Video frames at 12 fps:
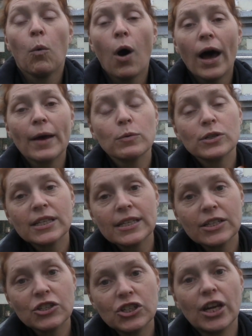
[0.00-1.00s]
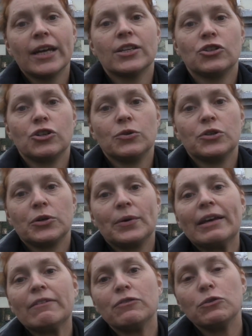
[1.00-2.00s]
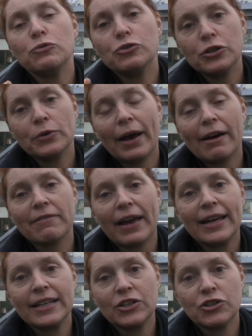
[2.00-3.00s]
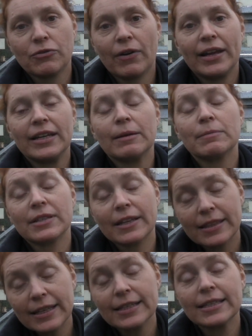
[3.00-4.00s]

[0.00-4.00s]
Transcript: What I would suggest you do, if you do have any geraniums at